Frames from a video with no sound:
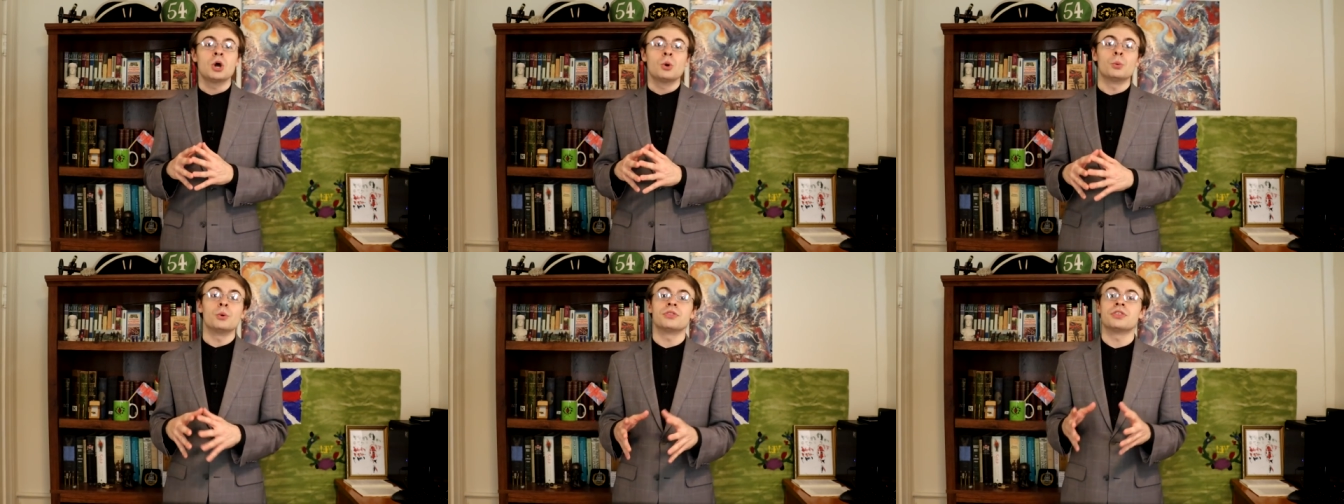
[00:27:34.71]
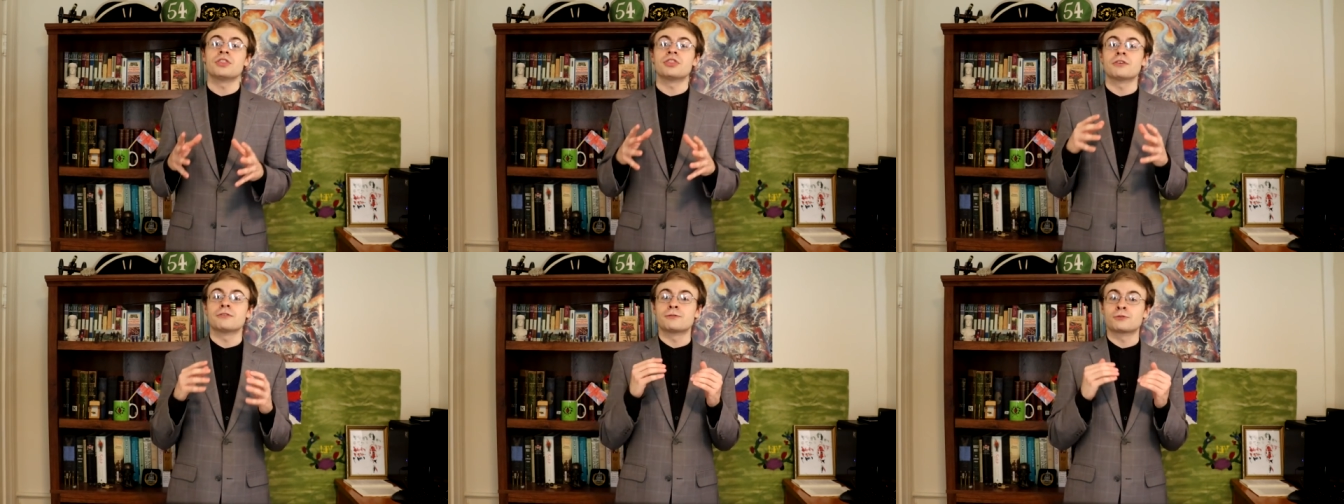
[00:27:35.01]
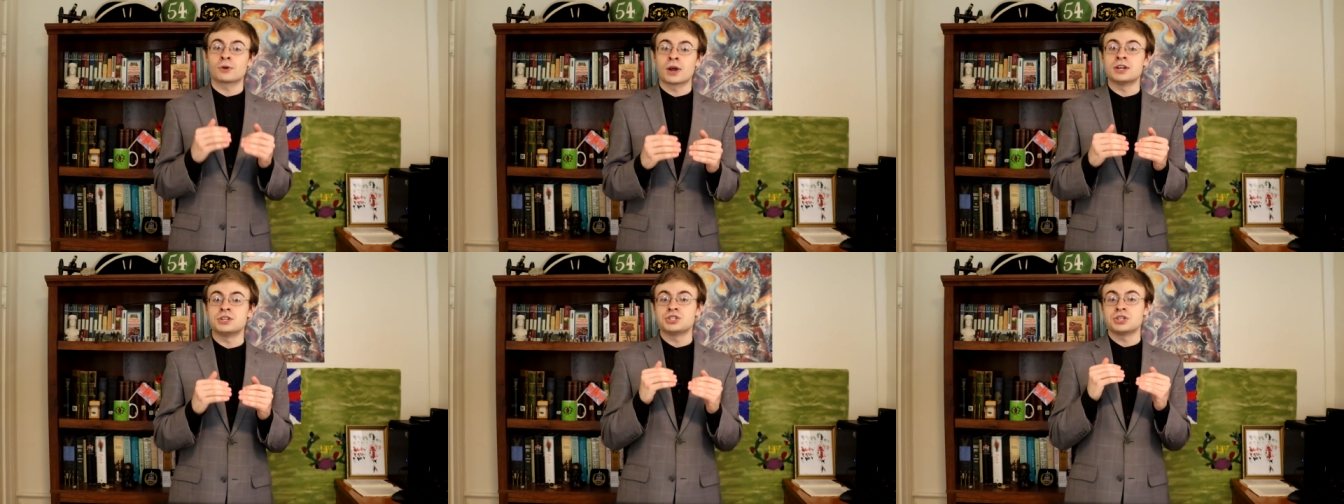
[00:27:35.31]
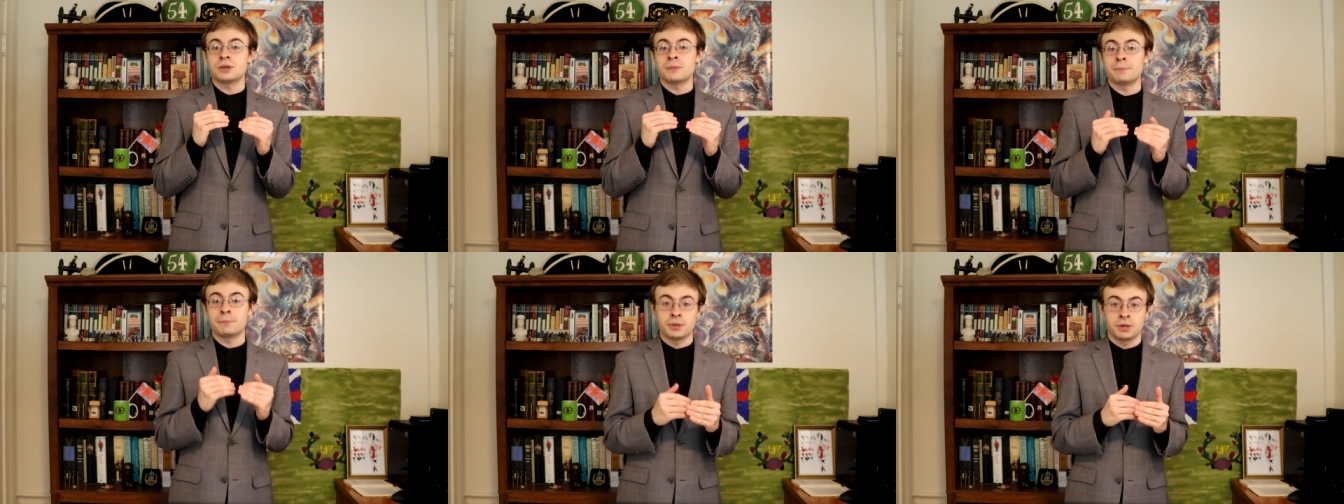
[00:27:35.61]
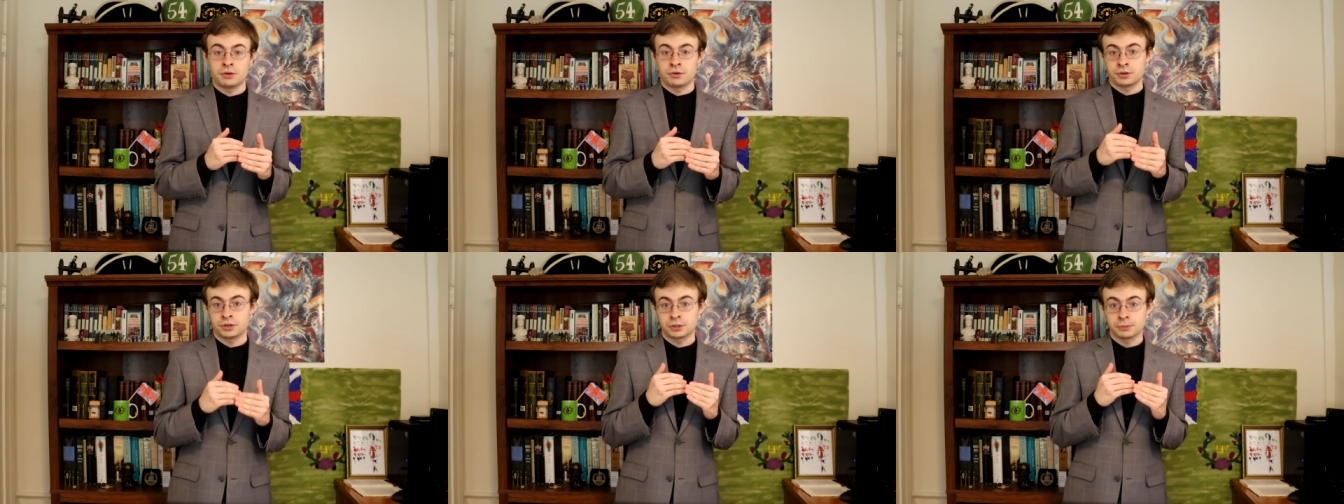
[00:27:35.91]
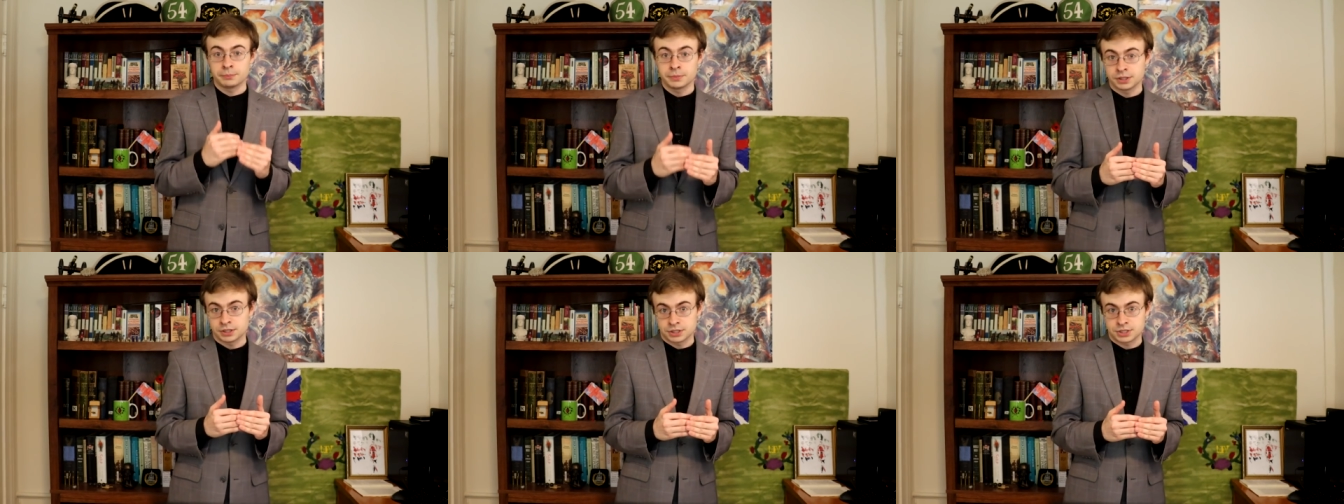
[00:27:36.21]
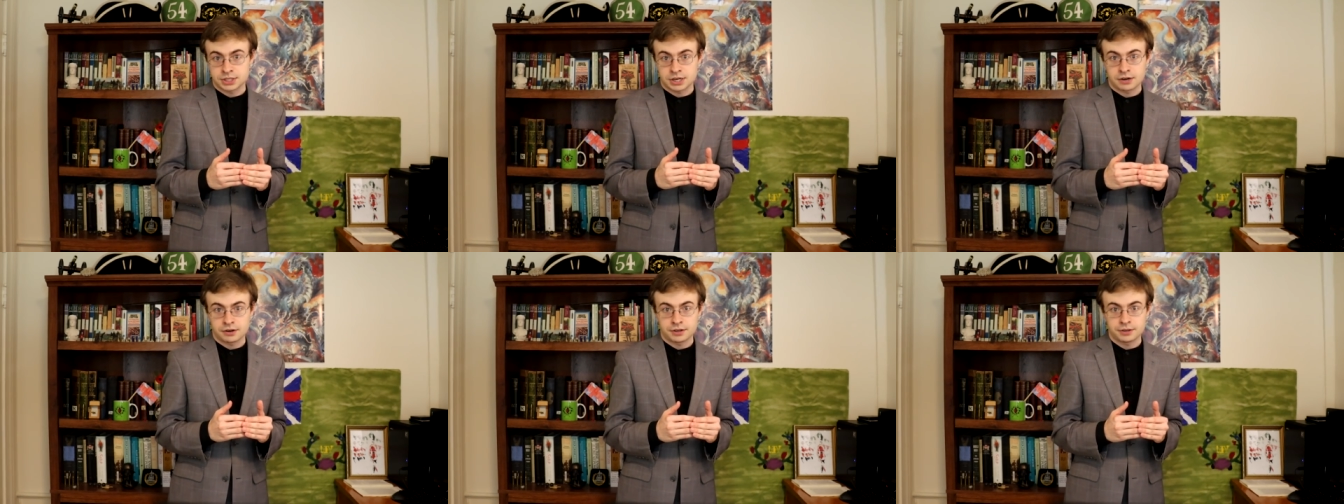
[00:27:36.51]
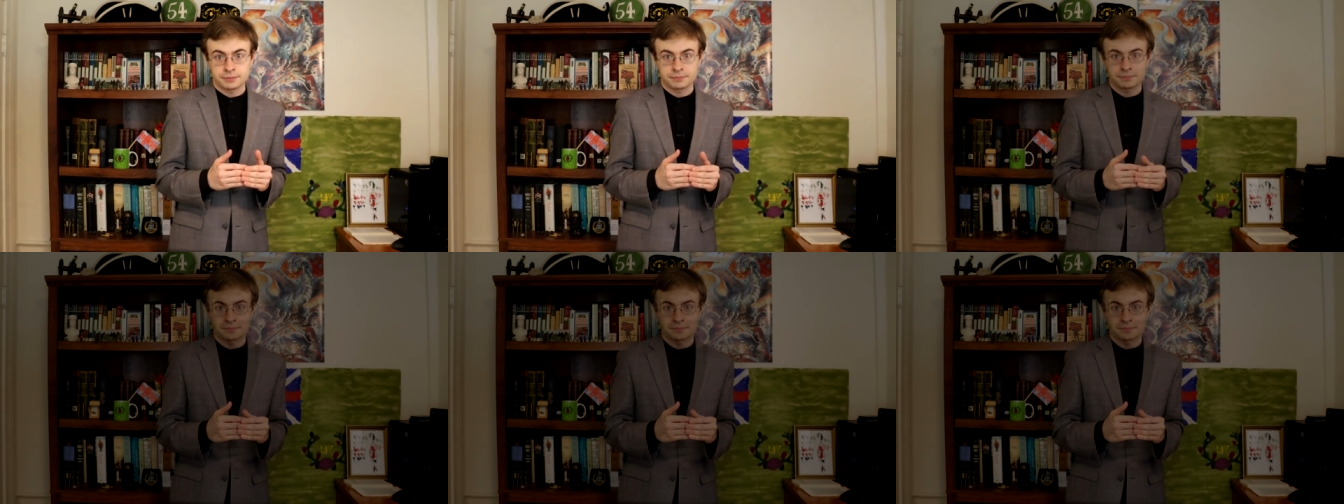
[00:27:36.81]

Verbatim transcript: within the French imperial military.